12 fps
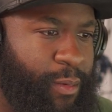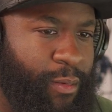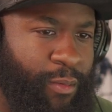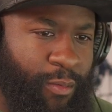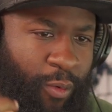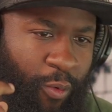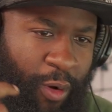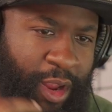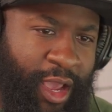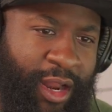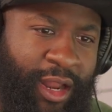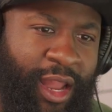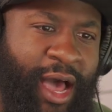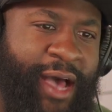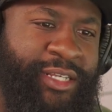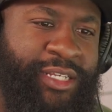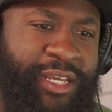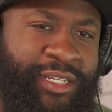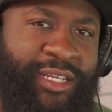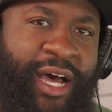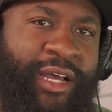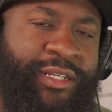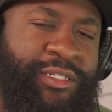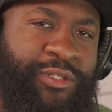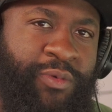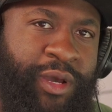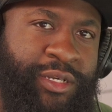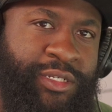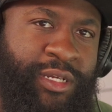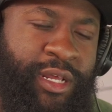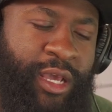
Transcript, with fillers: reanalyze the entire situation.